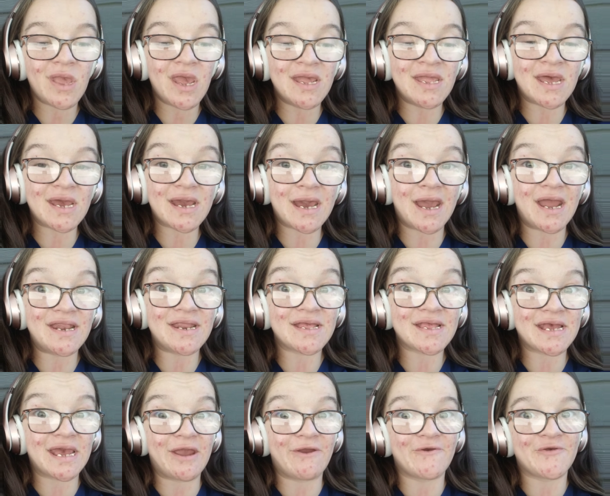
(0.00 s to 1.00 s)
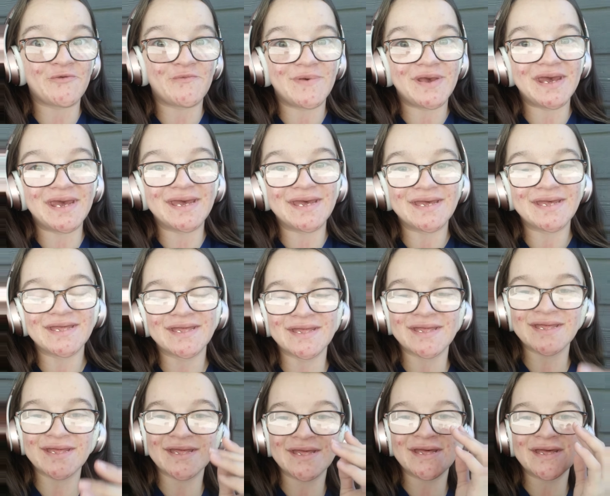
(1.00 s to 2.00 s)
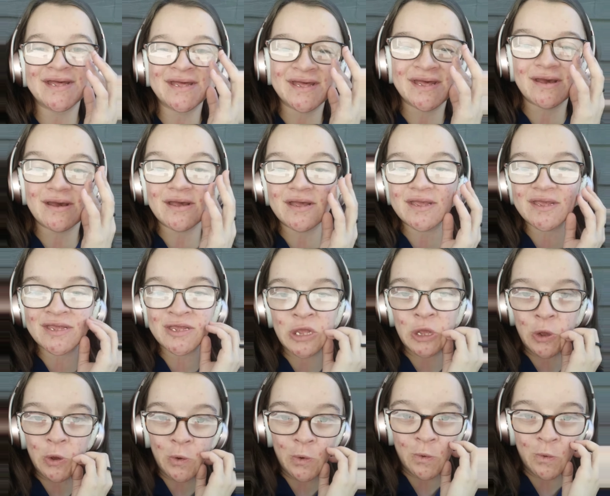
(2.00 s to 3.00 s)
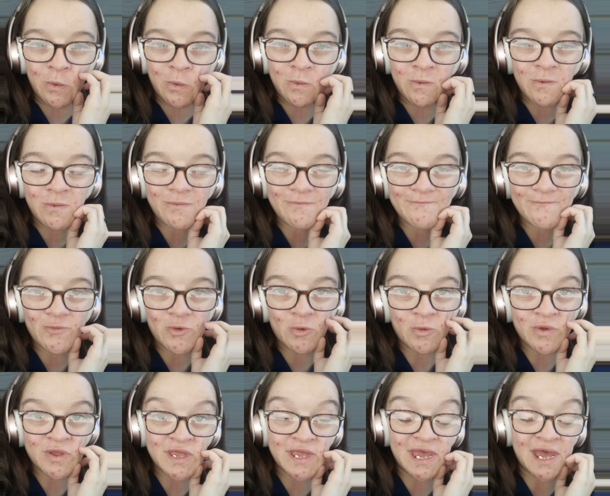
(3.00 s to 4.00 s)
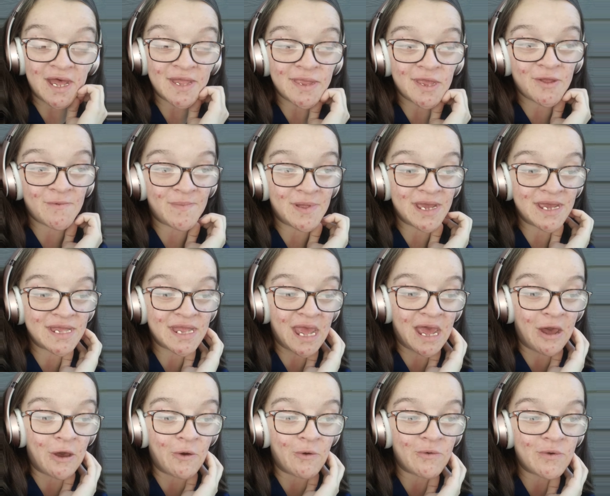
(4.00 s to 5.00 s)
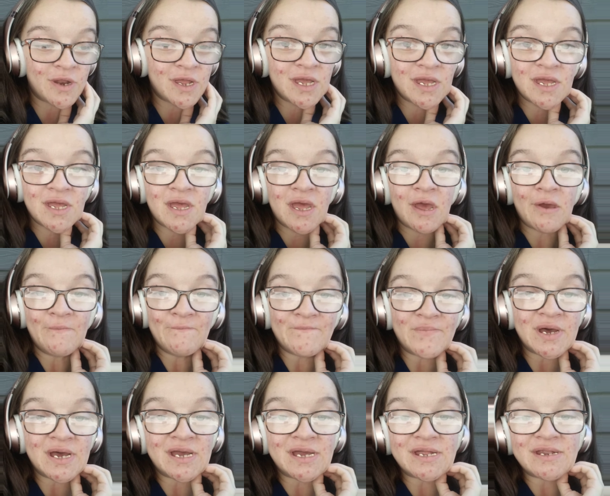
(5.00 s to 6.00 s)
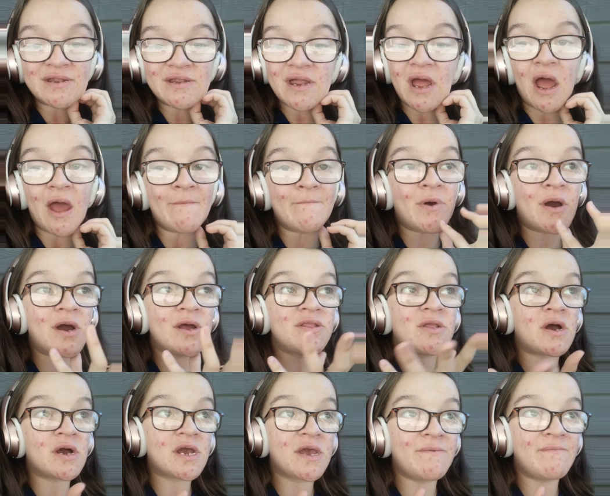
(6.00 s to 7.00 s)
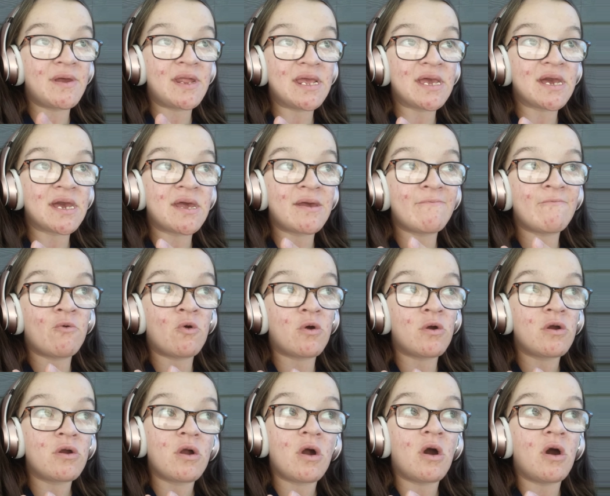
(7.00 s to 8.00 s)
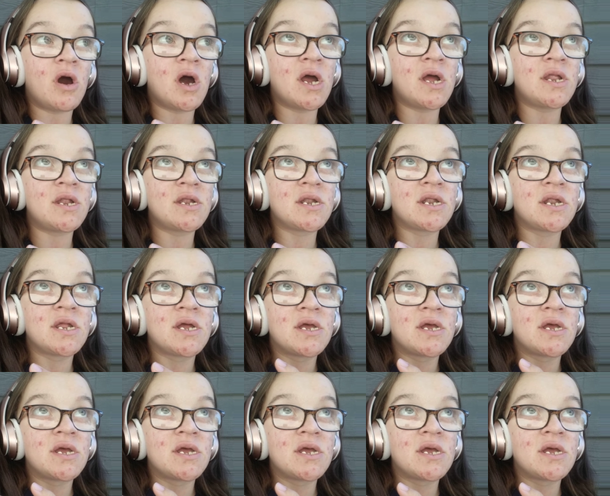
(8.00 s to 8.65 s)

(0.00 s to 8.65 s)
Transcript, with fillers: that kind of scares me. So, we'll see how this plays out but I'm not documenting it more on